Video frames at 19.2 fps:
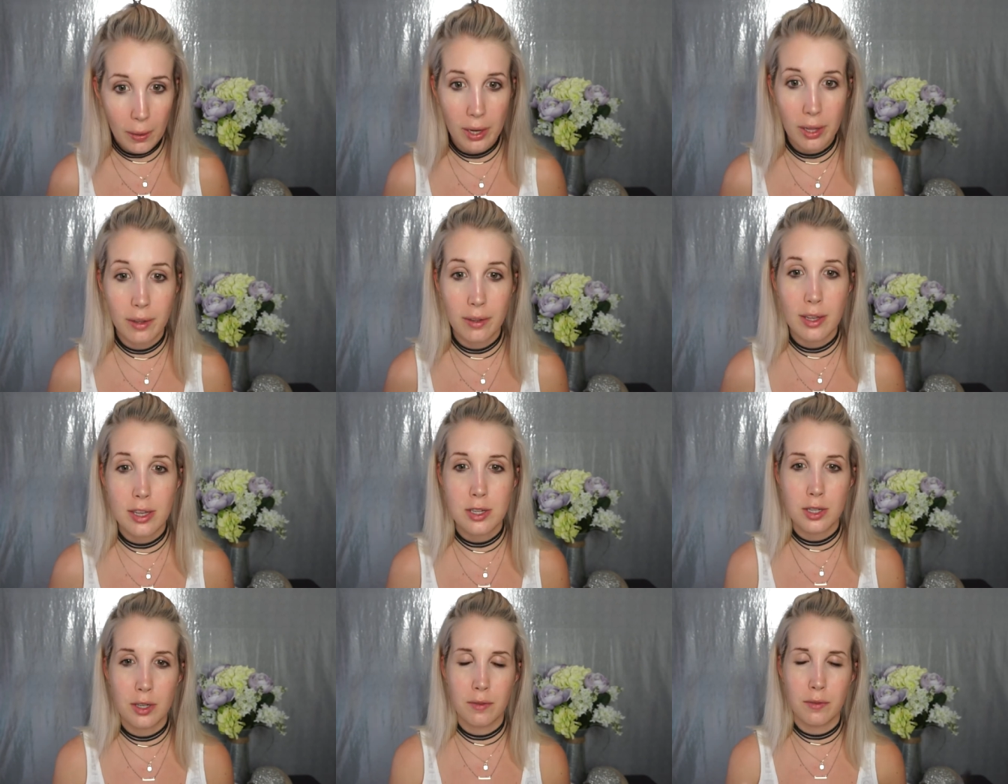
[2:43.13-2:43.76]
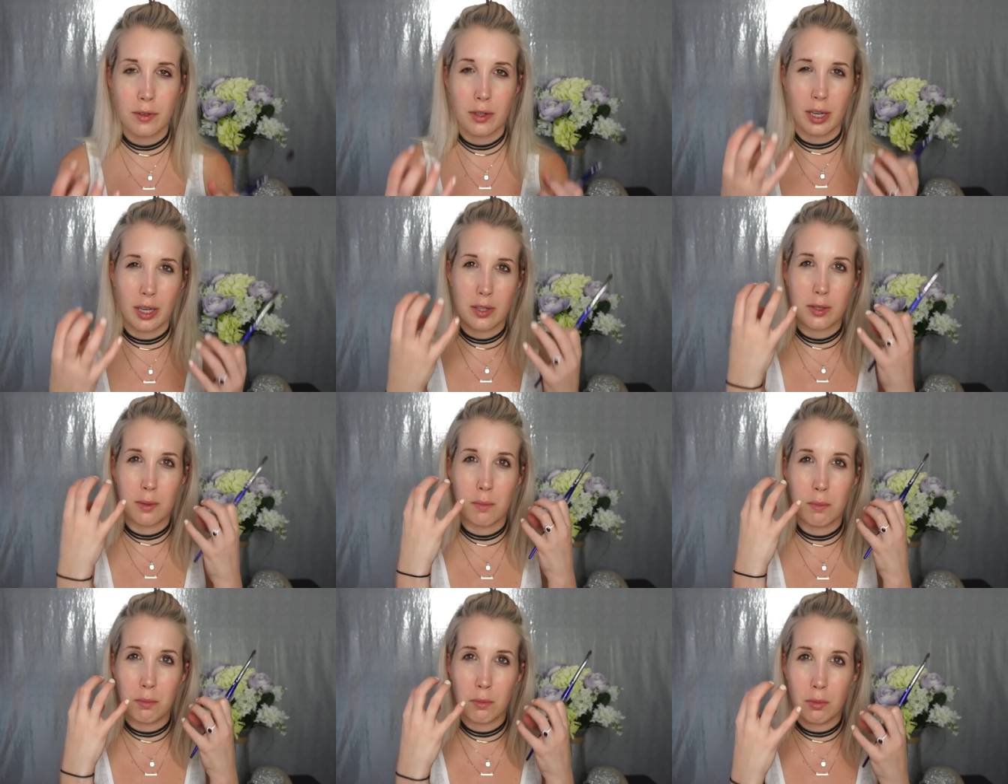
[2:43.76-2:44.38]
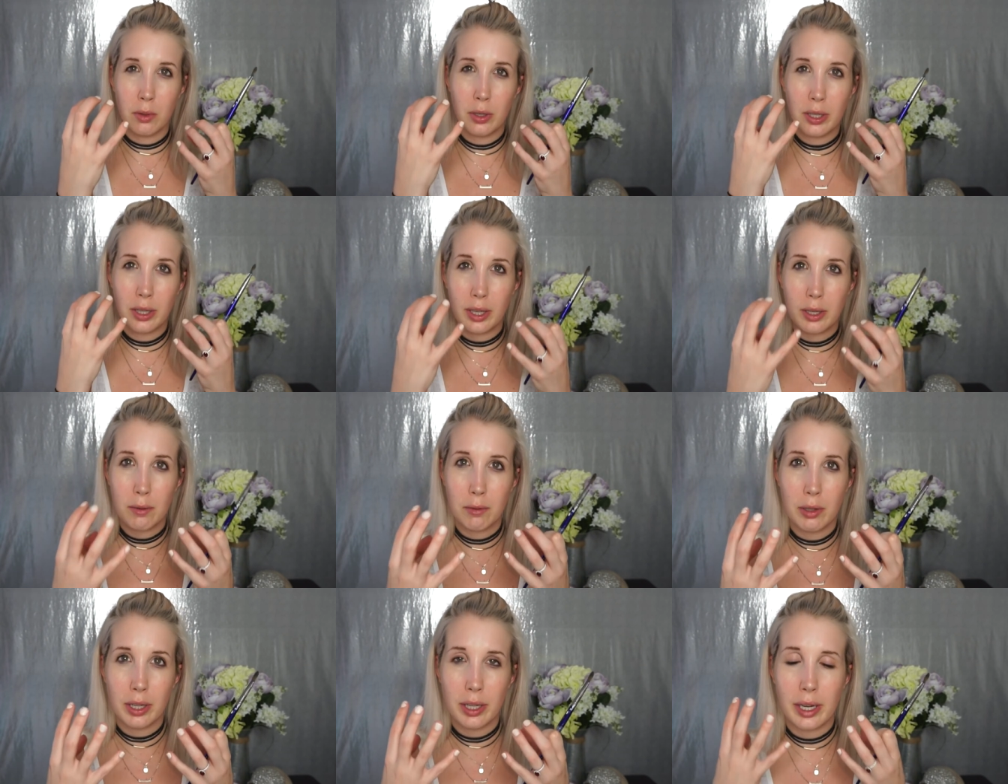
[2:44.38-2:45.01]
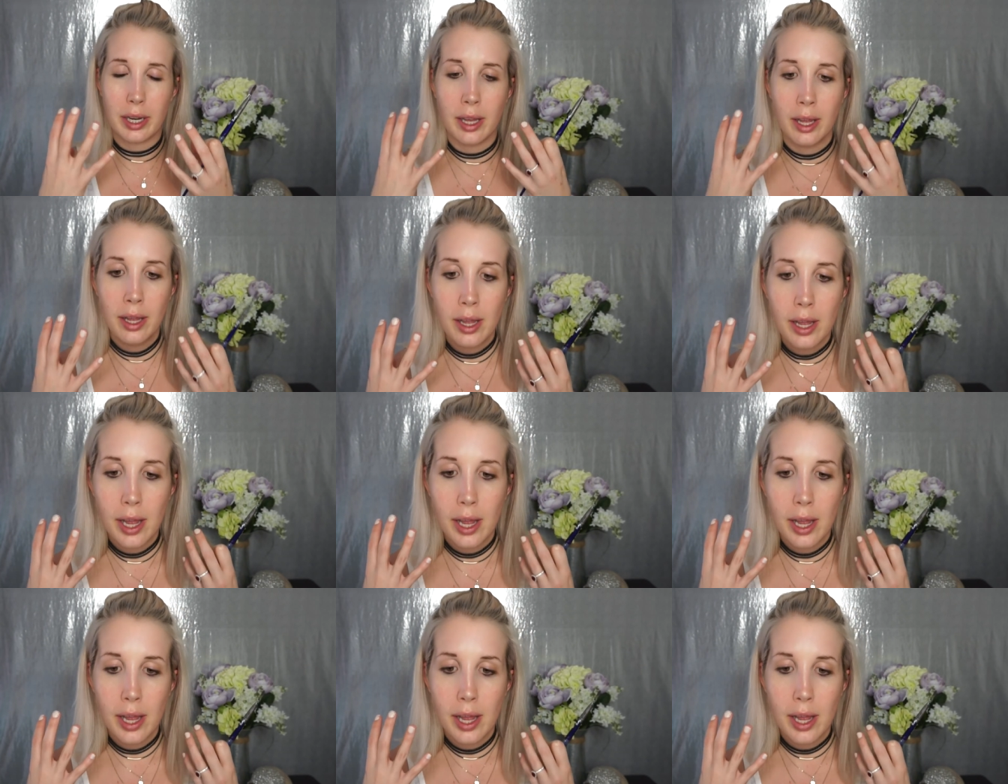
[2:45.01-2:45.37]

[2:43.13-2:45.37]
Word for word: unless you have like some really really